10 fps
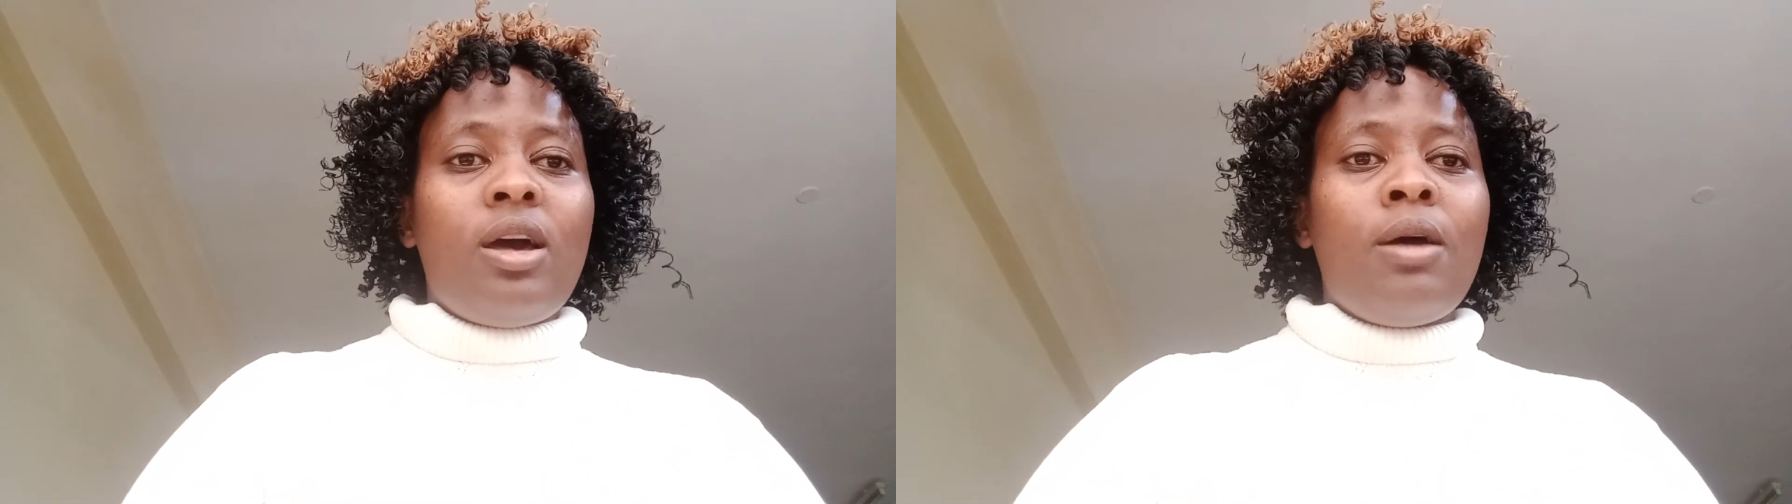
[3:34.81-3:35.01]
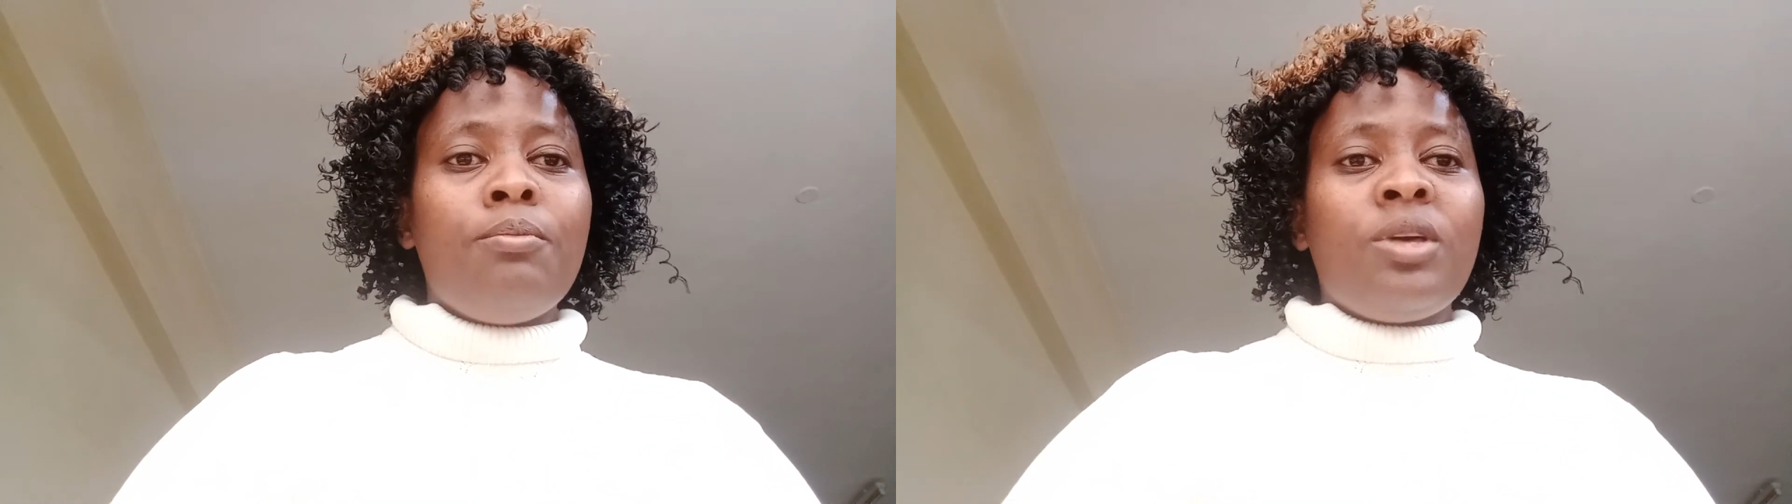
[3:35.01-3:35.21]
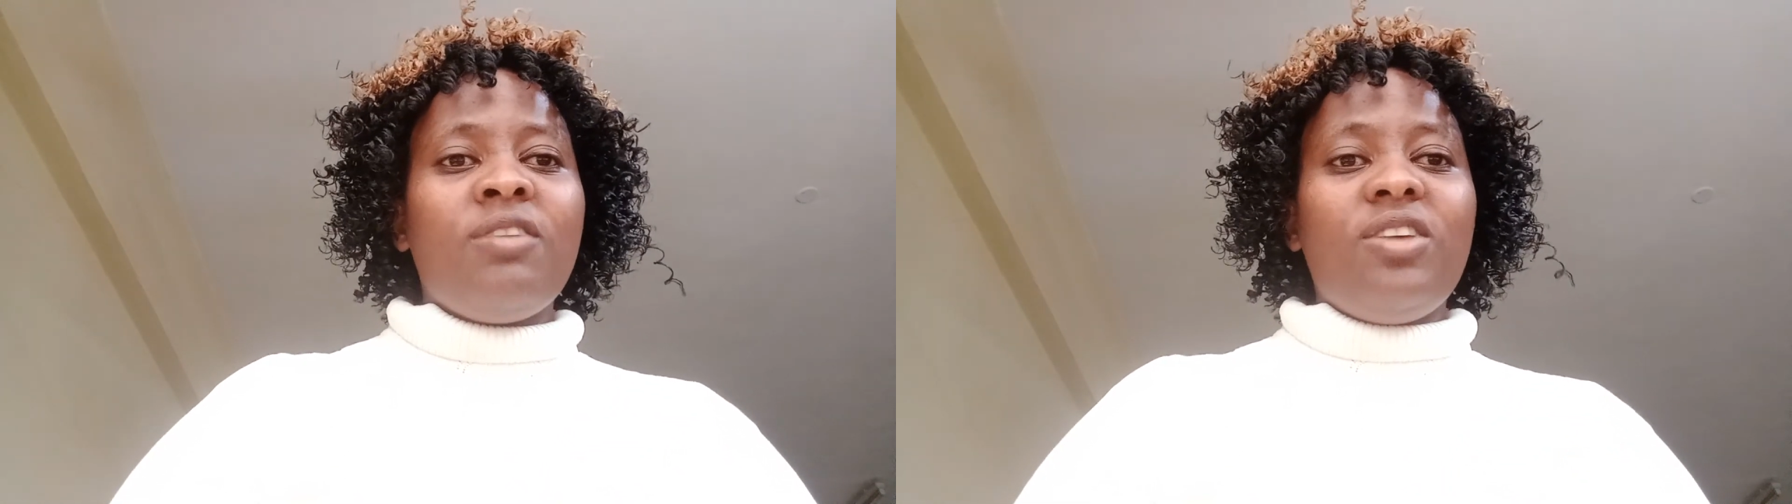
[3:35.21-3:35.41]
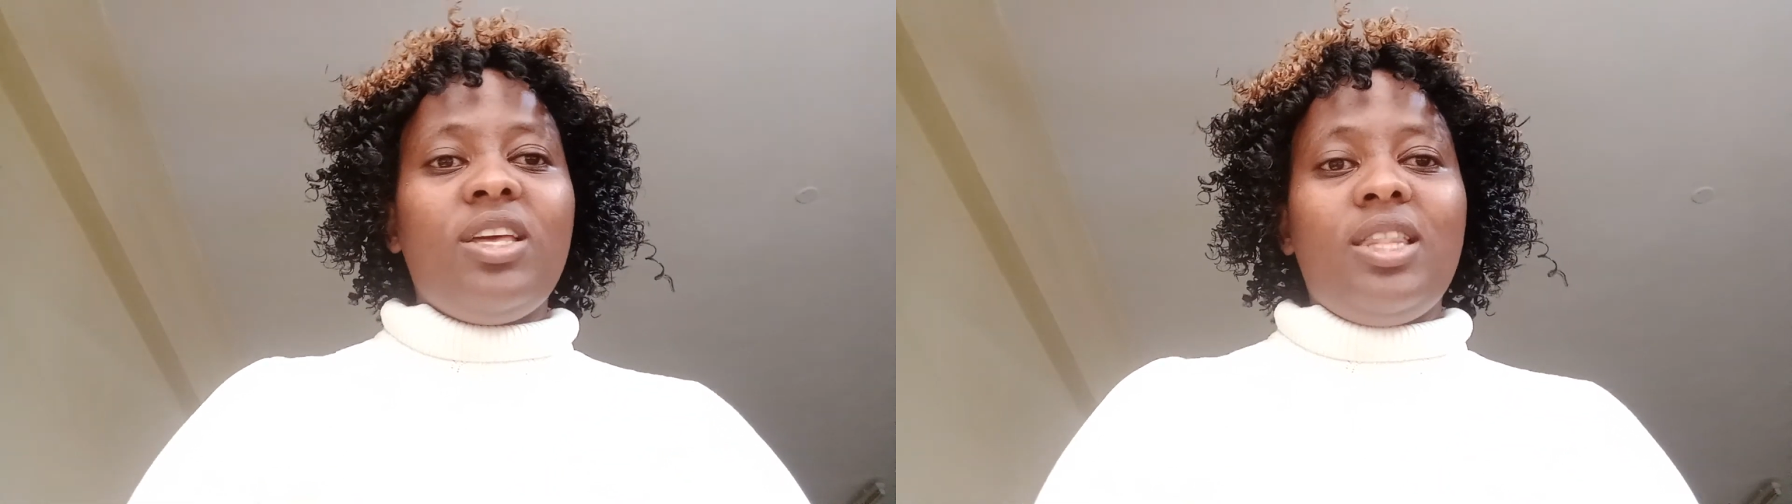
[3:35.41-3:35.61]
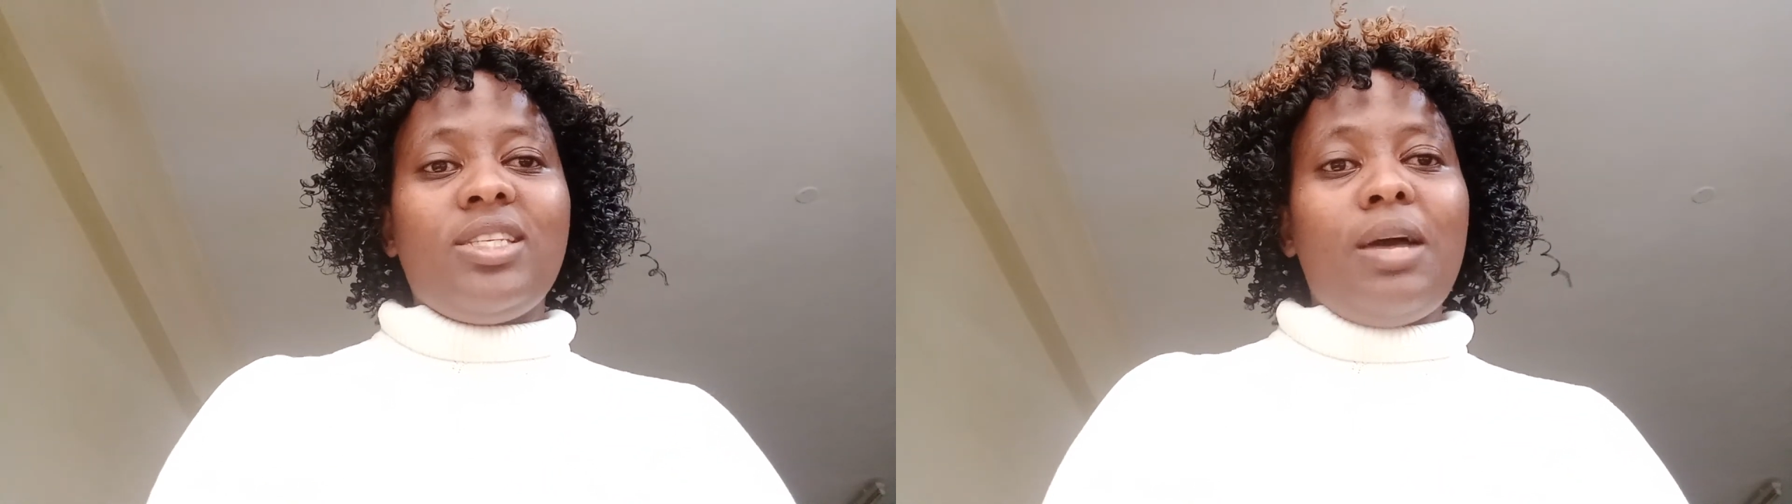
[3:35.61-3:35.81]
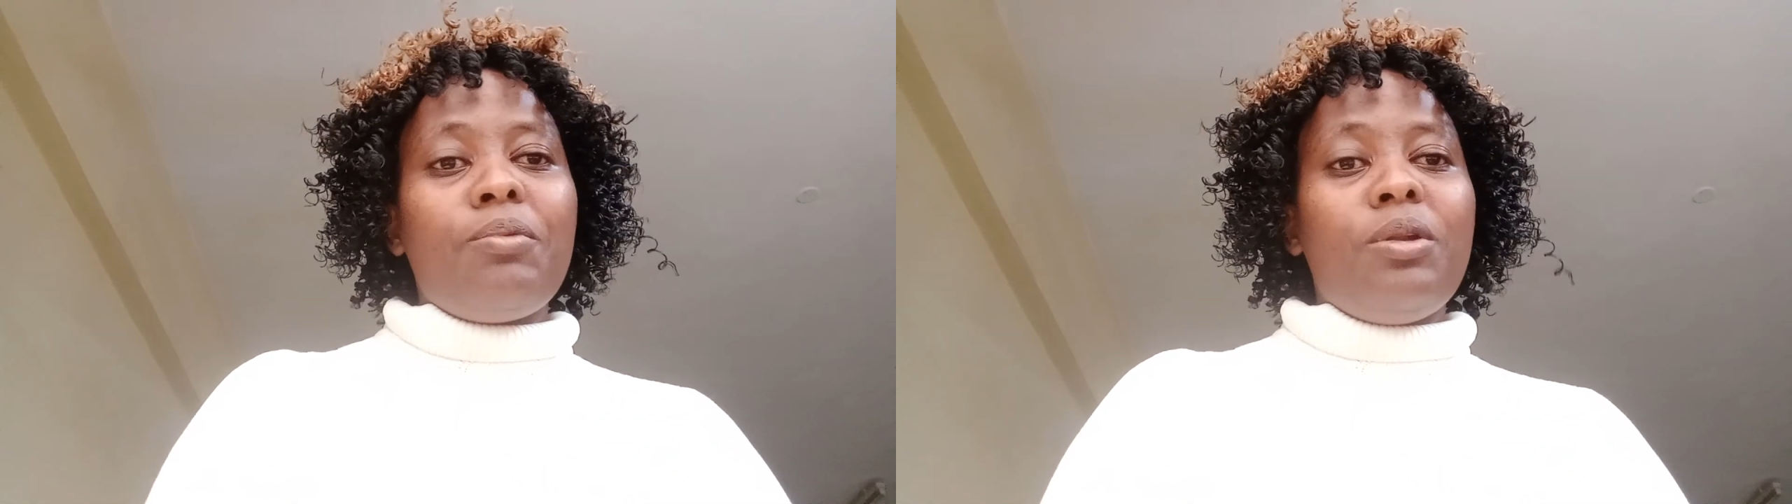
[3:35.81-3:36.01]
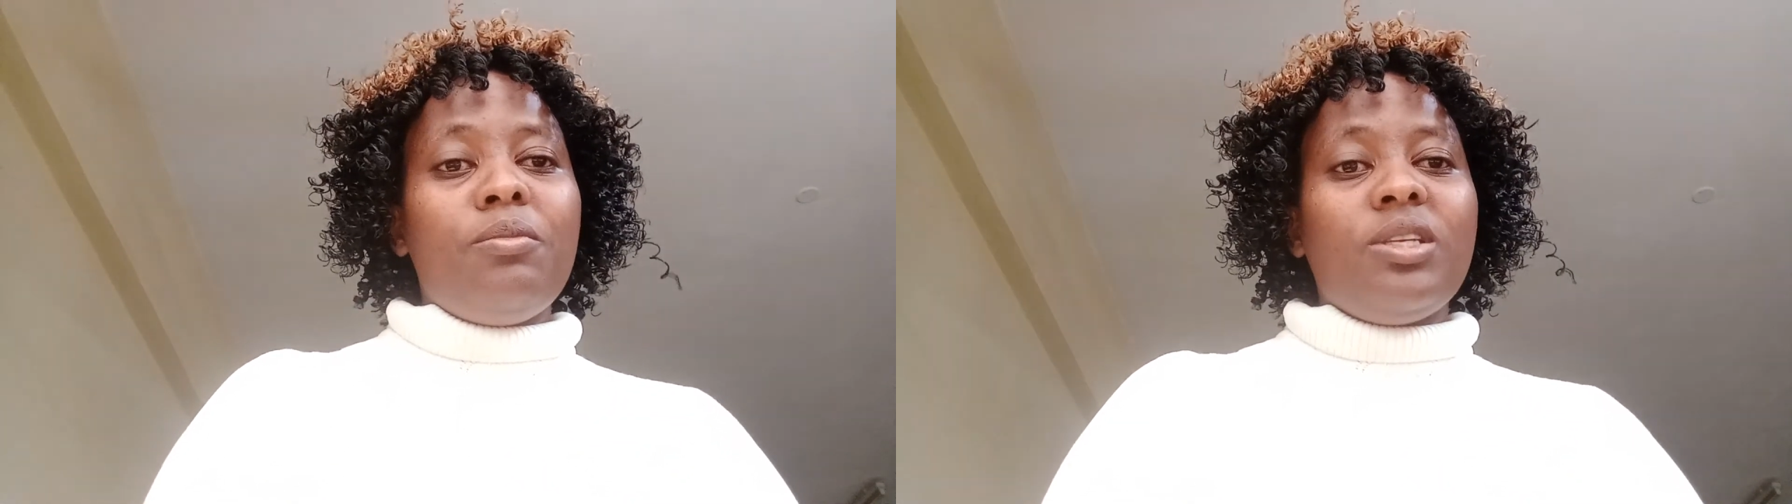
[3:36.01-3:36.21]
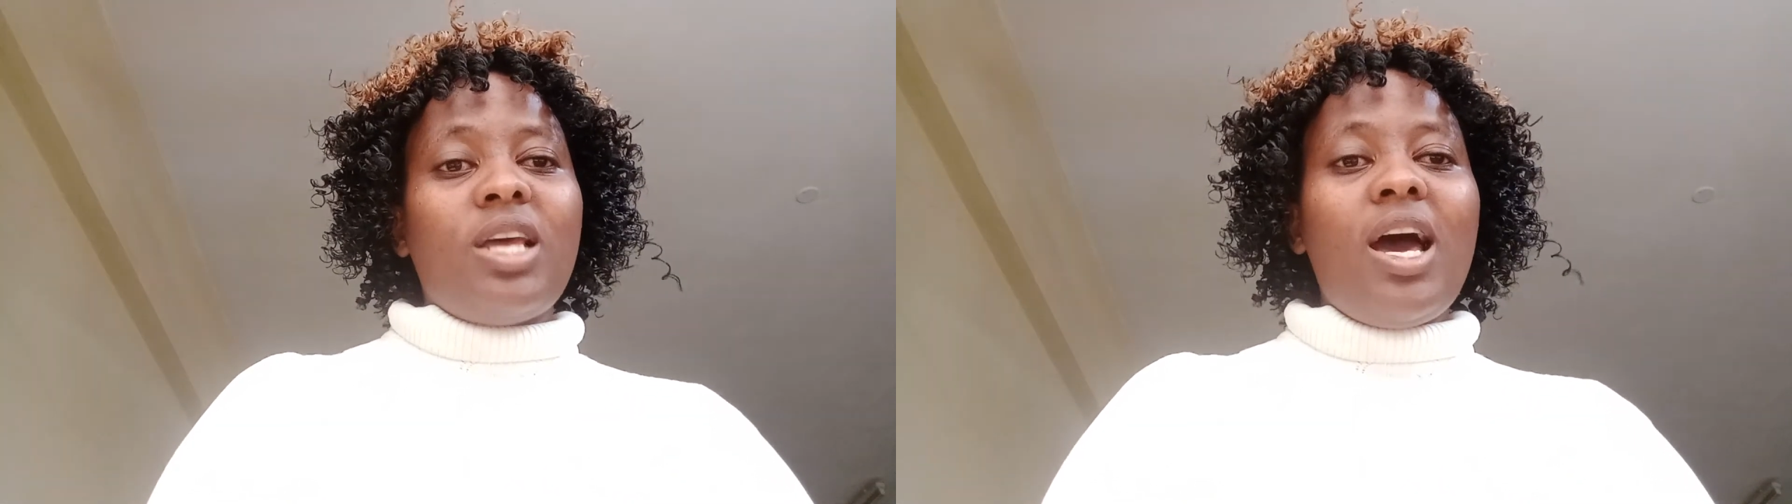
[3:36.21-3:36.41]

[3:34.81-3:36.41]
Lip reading: I'm giving in the supplements.